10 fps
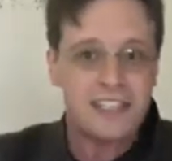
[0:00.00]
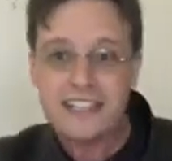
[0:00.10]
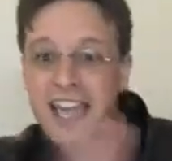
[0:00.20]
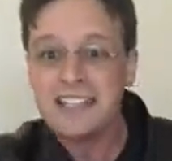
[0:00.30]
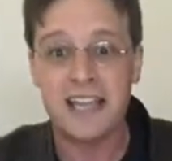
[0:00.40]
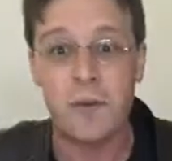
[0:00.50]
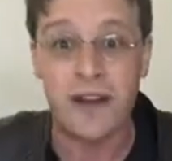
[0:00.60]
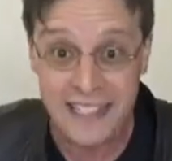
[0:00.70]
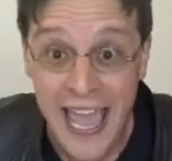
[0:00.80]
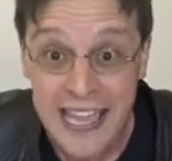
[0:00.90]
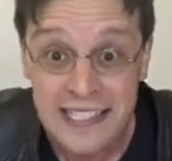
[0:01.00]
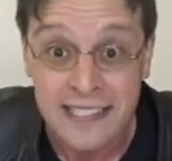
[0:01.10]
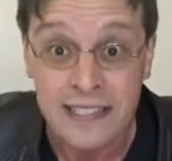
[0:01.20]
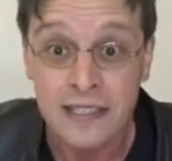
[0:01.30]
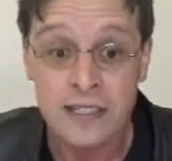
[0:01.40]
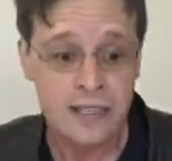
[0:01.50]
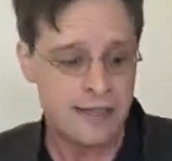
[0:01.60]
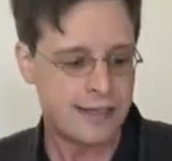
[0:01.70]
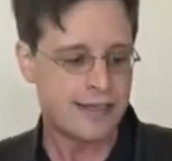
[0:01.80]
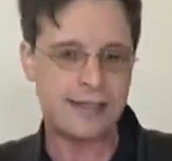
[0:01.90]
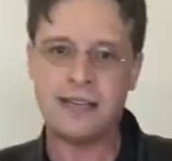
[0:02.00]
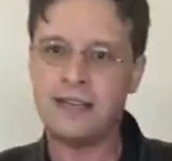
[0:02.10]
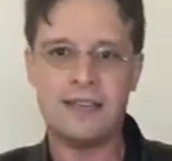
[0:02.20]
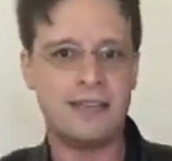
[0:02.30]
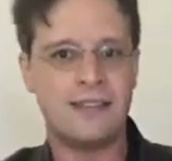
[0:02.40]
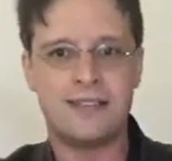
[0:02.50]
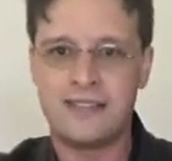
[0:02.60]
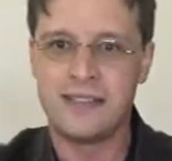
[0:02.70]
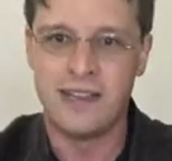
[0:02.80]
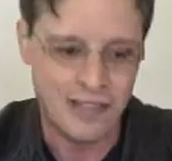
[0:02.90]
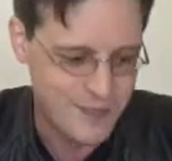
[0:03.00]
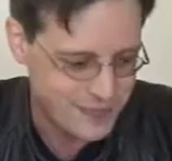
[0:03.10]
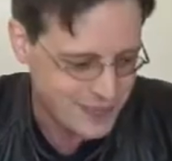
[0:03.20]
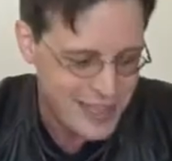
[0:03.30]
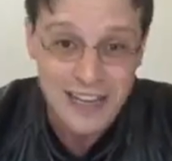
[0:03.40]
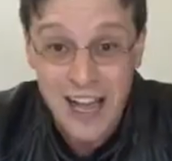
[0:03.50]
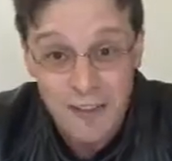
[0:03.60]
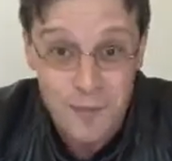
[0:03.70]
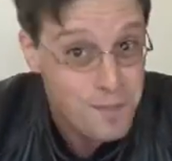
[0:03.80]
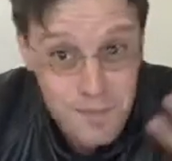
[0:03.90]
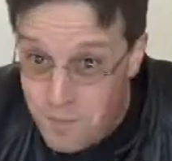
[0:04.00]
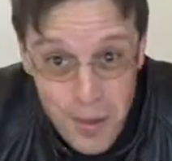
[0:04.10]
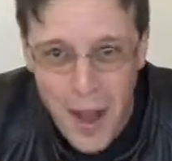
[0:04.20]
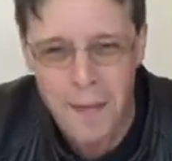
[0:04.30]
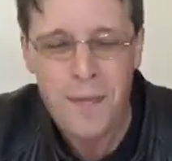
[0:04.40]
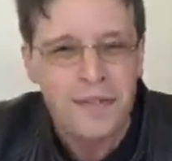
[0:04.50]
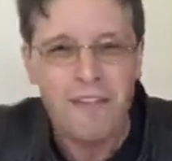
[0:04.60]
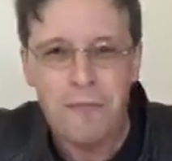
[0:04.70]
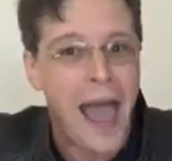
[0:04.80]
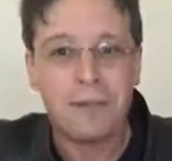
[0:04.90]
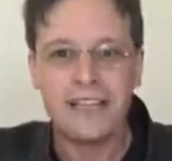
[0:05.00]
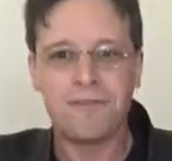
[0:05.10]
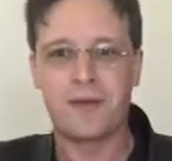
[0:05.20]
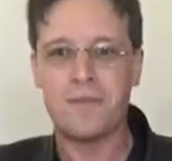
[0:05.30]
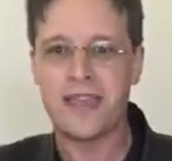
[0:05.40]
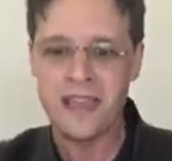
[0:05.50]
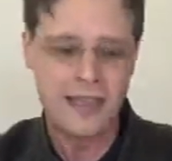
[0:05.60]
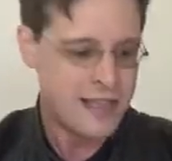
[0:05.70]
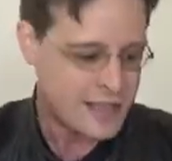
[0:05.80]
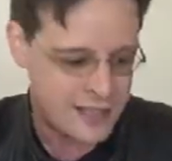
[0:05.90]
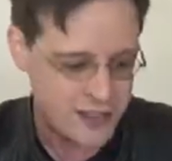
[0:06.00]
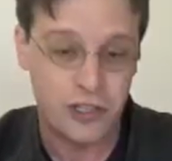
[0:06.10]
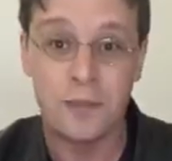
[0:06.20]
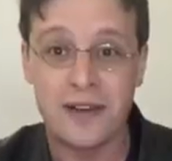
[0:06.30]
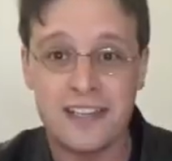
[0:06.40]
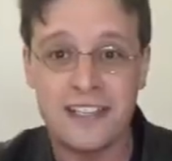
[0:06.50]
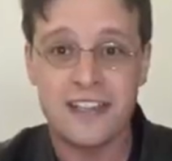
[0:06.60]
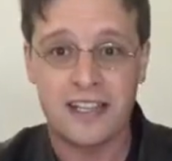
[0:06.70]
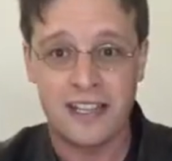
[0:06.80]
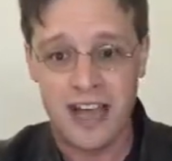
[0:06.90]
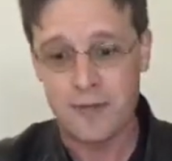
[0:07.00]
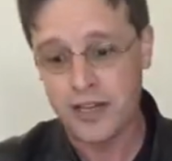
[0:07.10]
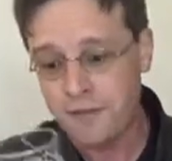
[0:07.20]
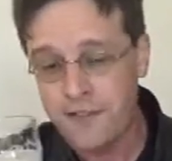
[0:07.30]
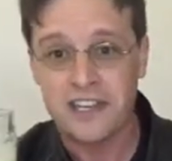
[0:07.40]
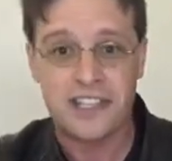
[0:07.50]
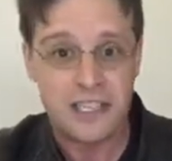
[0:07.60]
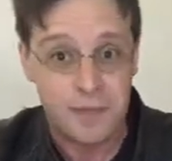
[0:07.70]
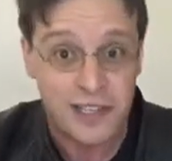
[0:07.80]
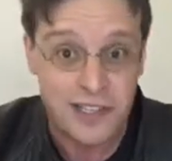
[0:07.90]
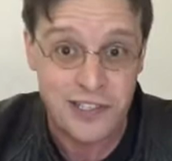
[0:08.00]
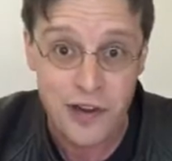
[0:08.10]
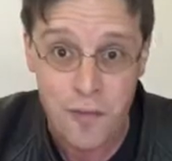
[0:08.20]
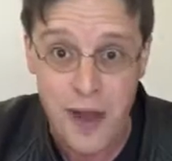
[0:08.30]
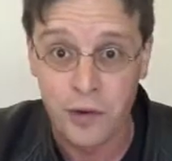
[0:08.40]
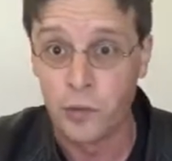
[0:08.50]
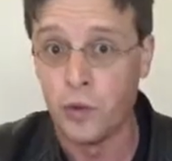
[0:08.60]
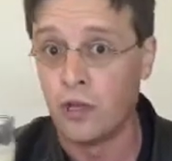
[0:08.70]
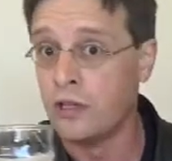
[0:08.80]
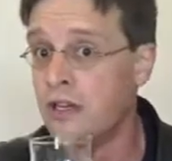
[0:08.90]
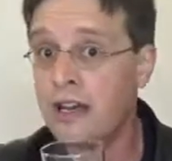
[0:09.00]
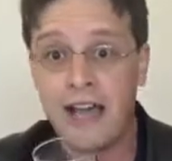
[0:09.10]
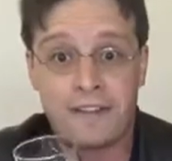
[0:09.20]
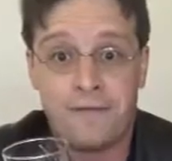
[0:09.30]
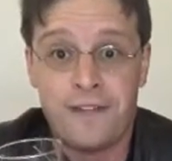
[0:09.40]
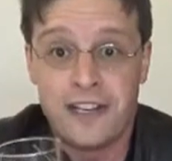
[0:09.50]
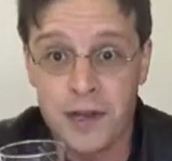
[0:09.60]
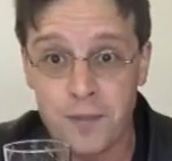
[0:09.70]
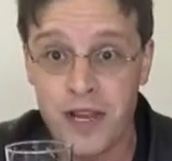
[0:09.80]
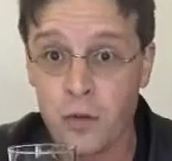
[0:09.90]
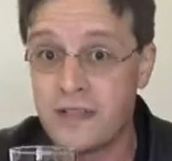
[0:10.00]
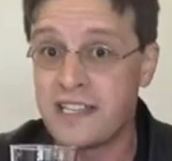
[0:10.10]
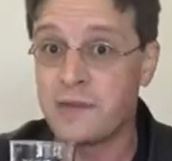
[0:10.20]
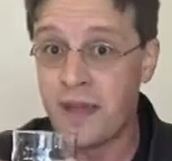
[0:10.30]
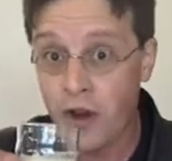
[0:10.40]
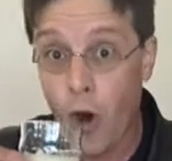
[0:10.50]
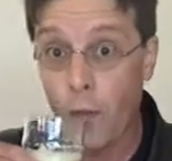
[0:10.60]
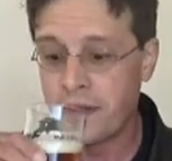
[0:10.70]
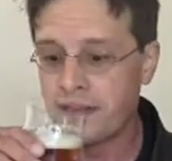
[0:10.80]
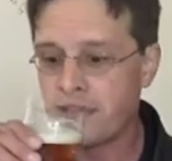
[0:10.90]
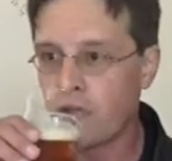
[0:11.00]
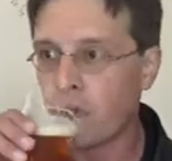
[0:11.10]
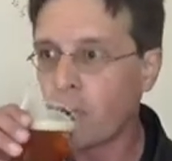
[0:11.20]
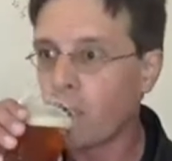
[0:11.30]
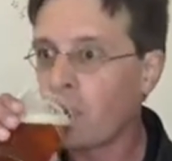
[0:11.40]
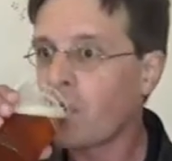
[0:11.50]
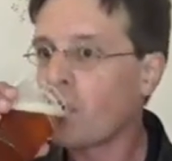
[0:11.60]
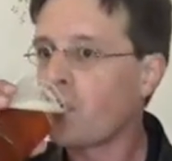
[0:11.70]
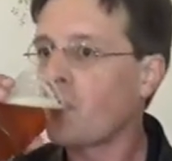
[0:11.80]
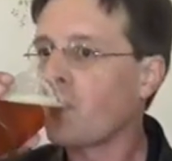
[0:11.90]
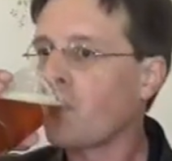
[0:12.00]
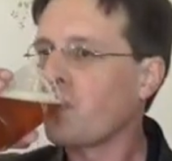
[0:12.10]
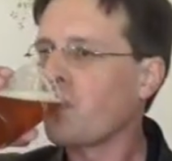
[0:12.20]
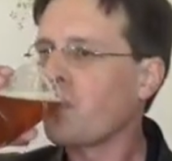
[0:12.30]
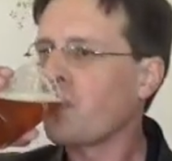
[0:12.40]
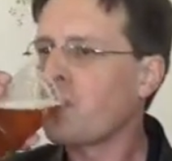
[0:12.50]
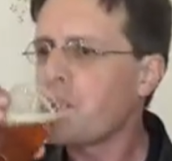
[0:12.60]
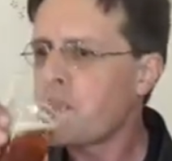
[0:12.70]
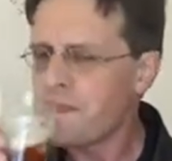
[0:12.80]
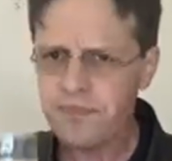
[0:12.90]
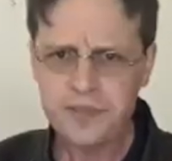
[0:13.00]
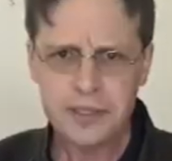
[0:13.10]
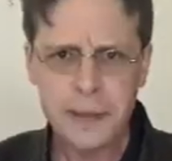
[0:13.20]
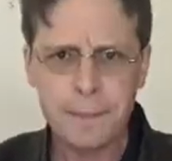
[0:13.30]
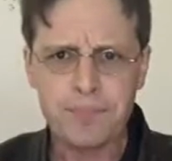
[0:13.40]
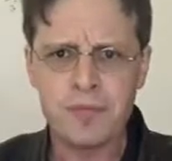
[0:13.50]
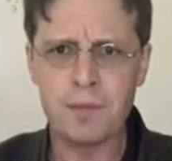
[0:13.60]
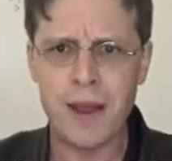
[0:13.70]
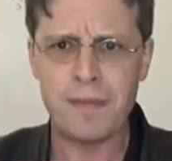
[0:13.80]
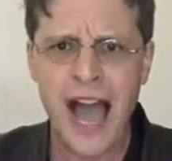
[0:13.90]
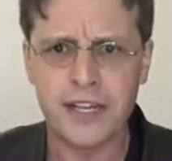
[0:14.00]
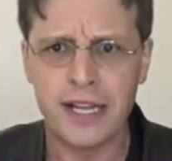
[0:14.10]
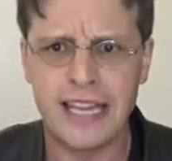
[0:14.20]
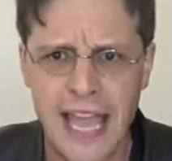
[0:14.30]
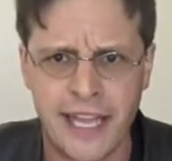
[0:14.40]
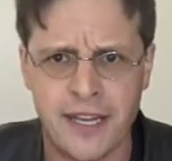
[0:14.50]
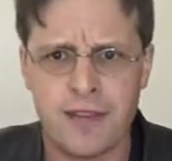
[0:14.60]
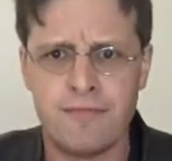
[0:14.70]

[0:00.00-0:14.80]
are the tastes I want to taste. So, enough babbling from me. This is your good buddy Djclyve. I'm going to finish this because you know my rule. I have to finish a beer once it's been opened. But I'm not going to like it.